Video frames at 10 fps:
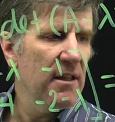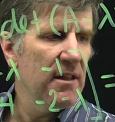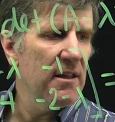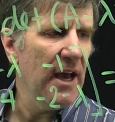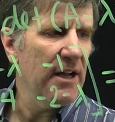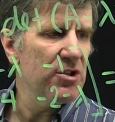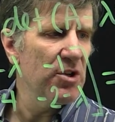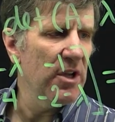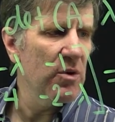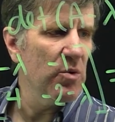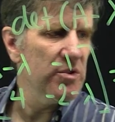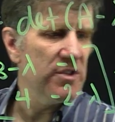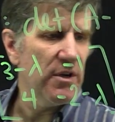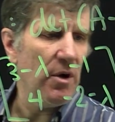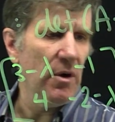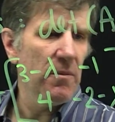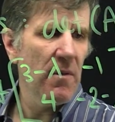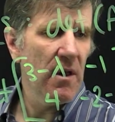that should equal 0,